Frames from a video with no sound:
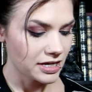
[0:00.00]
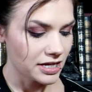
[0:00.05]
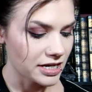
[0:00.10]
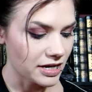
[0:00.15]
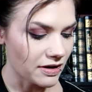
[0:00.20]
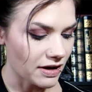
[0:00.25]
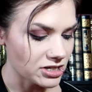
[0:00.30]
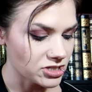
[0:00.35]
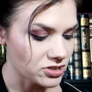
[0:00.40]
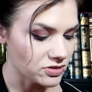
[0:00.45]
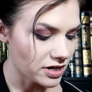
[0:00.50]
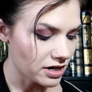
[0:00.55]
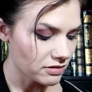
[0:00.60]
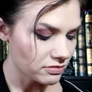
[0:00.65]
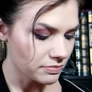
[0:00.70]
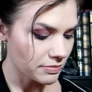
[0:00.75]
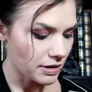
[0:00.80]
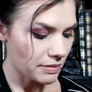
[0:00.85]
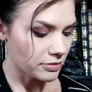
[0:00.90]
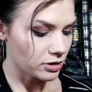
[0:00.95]
Now, I do not
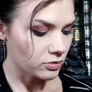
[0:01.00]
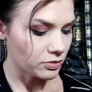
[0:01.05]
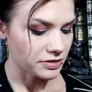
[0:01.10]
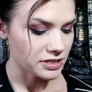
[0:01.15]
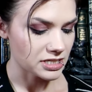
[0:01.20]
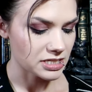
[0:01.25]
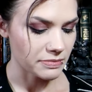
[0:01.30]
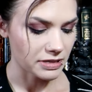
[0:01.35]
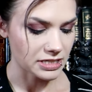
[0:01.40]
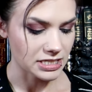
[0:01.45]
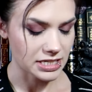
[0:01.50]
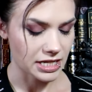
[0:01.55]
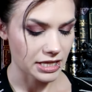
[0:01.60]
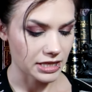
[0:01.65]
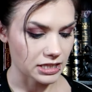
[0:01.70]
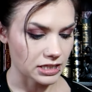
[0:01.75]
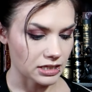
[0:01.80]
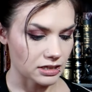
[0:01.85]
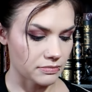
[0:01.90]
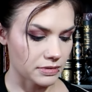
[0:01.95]
remember what this month's
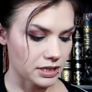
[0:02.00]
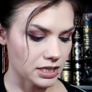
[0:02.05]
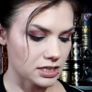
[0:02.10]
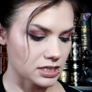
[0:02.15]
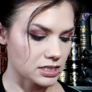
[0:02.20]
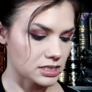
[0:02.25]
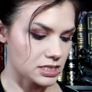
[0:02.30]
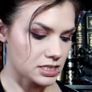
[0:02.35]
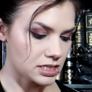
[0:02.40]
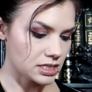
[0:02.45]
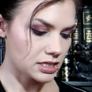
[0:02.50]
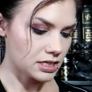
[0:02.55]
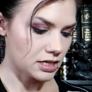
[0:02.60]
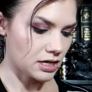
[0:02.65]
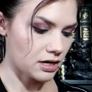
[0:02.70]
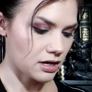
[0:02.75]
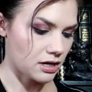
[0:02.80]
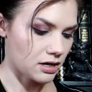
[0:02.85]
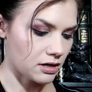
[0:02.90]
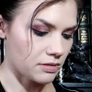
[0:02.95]
theme is.
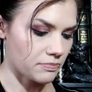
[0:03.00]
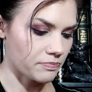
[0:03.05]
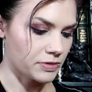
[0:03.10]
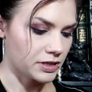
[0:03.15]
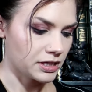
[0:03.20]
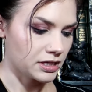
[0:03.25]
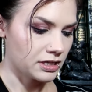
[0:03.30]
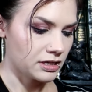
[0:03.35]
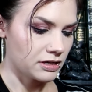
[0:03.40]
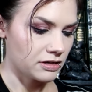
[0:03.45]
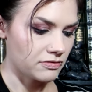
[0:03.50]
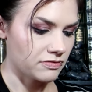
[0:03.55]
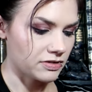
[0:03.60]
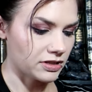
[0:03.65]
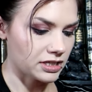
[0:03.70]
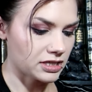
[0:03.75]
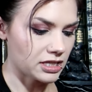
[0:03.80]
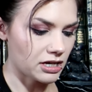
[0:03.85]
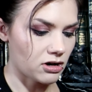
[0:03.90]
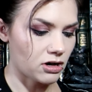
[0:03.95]
I feel
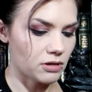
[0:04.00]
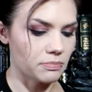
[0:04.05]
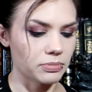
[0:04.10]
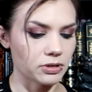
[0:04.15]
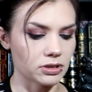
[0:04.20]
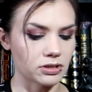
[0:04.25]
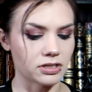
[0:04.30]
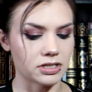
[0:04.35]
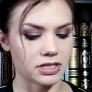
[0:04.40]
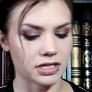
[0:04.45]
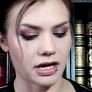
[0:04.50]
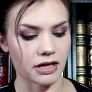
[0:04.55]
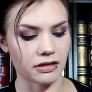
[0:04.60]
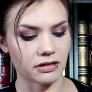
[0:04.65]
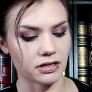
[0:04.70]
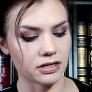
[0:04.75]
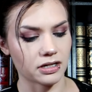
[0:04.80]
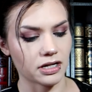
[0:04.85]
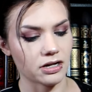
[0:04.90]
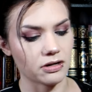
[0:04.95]
like they all blur
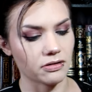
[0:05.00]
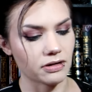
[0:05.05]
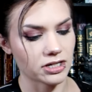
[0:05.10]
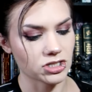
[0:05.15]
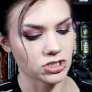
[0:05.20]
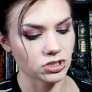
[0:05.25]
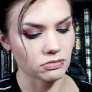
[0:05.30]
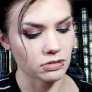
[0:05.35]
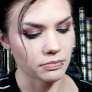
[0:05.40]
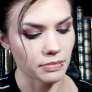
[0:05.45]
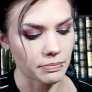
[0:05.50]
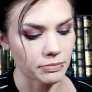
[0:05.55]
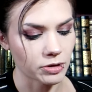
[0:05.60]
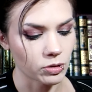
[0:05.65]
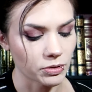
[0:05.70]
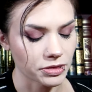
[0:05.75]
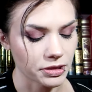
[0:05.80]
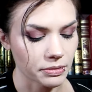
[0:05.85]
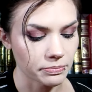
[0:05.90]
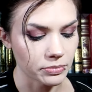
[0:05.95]
together, and I don't actually remember
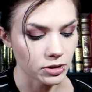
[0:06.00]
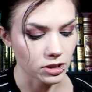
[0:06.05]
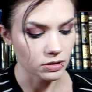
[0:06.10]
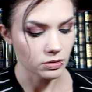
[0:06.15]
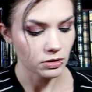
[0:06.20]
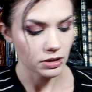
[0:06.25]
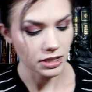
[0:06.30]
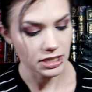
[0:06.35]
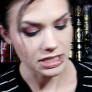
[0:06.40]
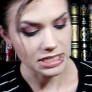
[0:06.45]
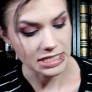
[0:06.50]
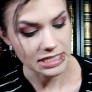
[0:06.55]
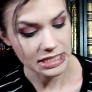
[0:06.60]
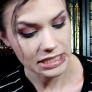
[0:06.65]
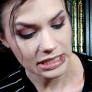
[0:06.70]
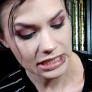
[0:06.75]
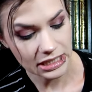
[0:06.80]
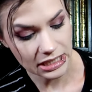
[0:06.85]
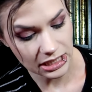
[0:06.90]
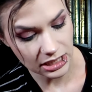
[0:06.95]
what the book is
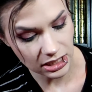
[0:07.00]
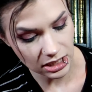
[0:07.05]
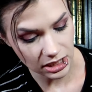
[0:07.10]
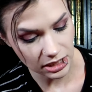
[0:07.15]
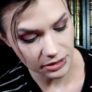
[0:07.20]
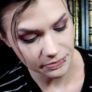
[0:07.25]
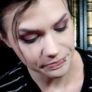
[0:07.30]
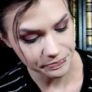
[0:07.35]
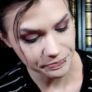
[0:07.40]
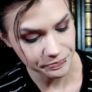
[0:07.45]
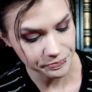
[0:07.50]
either.